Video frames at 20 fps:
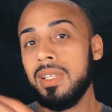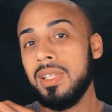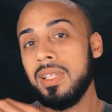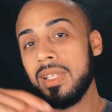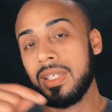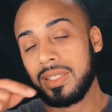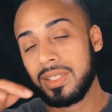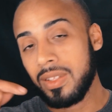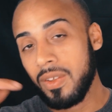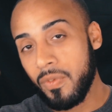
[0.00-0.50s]

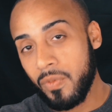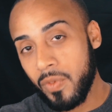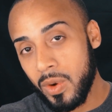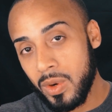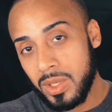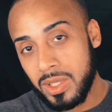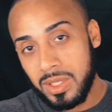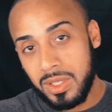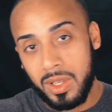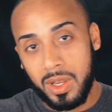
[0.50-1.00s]
it's the
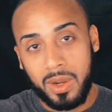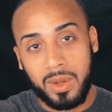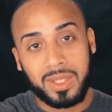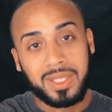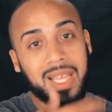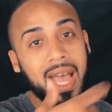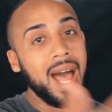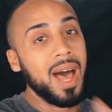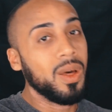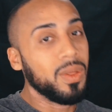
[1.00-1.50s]
first, you know,
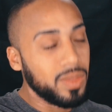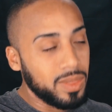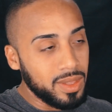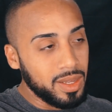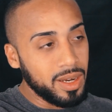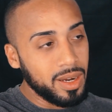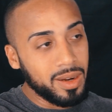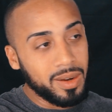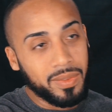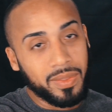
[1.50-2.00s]
it's out
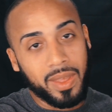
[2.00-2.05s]
there,